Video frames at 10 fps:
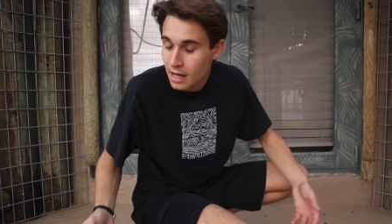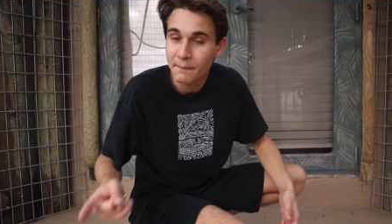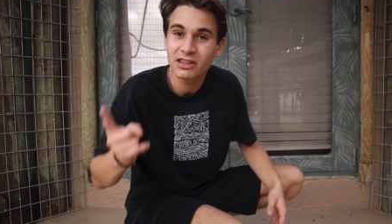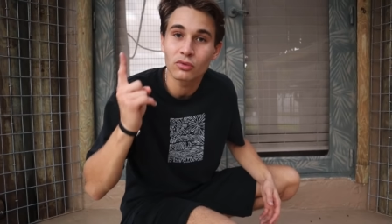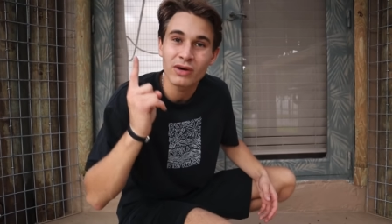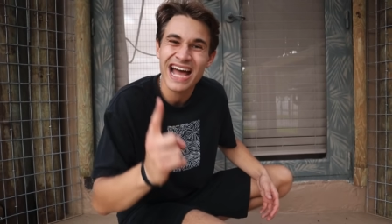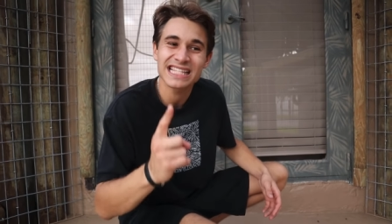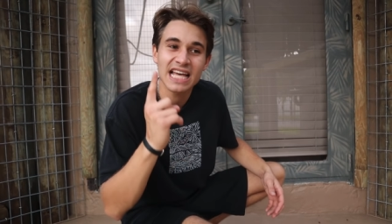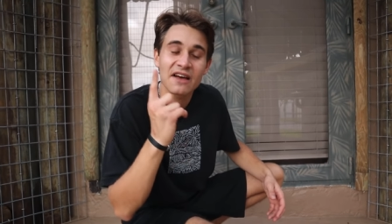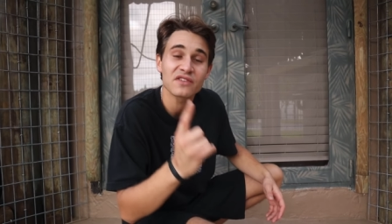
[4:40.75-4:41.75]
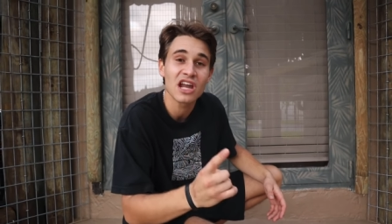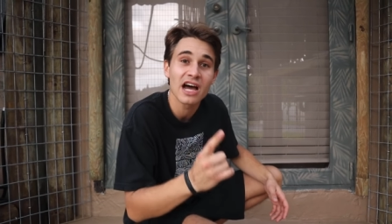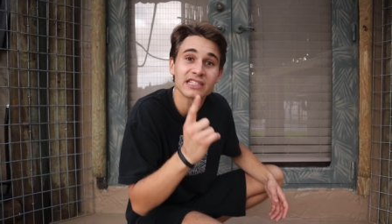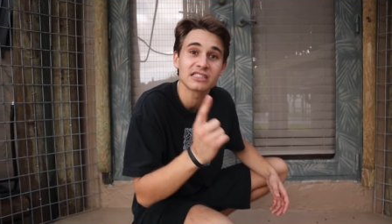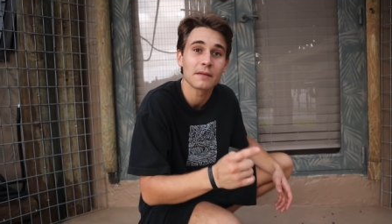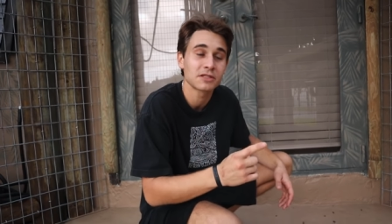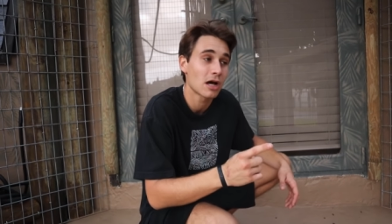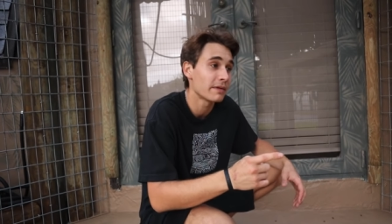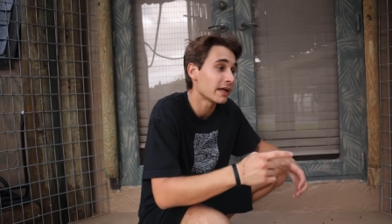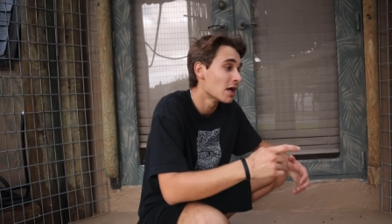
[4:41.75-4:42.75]
but the rats have not stopped
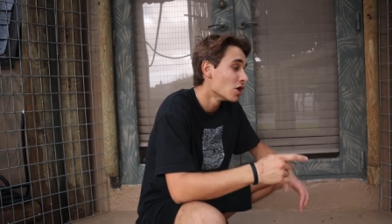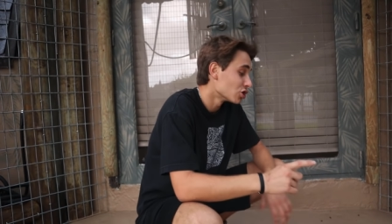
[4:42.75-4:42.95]
coming.